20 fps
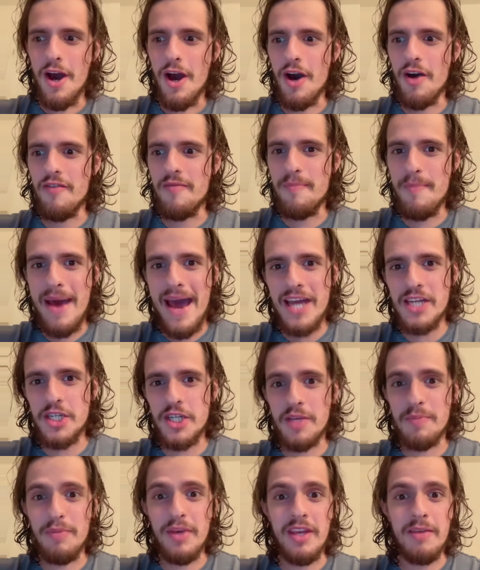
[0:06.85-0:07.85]
of
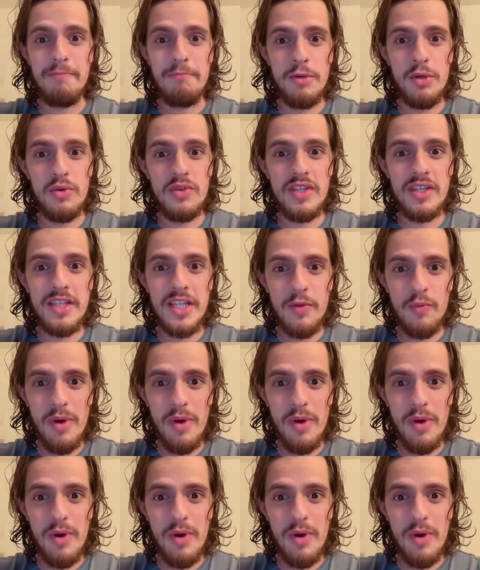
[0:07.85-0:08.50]
magic being musically